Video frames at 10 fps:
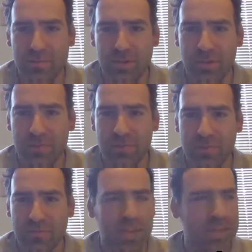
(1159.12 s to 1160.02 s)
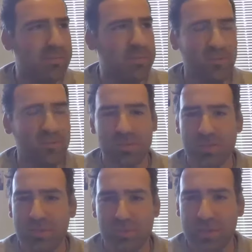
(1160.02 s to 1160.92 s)
You know, they've taken up different
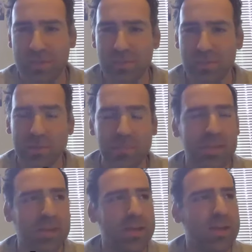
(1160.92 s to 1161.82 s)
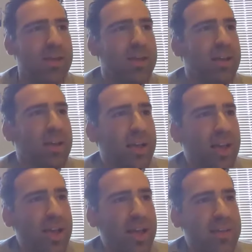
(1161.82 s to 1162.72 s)
positions elsewhere.
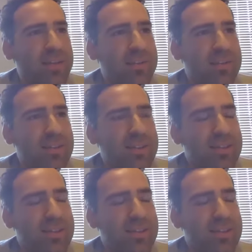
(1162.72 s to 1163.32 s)
And